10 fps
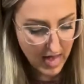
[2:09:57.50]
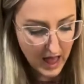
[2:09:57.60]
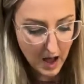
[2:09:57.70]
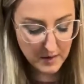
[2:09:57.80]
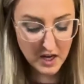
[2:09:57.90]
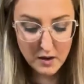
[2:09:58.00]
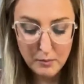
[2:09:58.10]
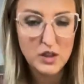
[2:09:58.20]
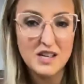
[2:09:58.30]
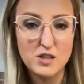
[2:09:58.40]
I'm gonna
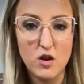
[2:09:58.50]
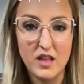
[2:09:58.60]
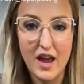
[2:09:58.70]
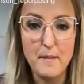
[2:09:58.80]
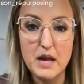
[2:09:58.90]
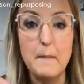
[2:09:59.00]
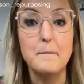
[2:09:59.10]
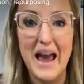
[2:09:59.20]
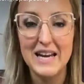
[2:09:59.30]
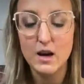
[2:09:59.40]
put this on, like, I'm gonna
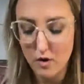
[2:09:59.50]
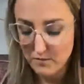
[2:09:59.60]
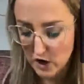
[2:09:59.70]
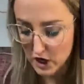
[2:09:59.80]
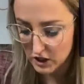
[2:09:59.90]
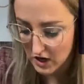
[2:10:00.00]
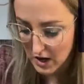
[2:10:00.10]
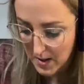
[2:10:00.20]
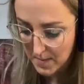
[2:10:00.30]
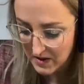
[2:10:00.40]
paint it on first,
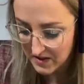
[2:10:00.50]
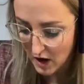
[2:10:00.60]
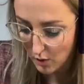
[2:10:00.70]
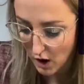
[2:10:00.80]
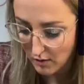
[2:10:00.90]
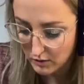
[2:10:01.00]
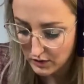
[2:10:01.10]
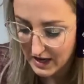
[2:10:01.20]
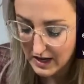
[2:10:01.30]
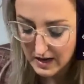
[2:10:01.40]
and then I'll
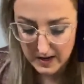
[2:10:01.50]
probably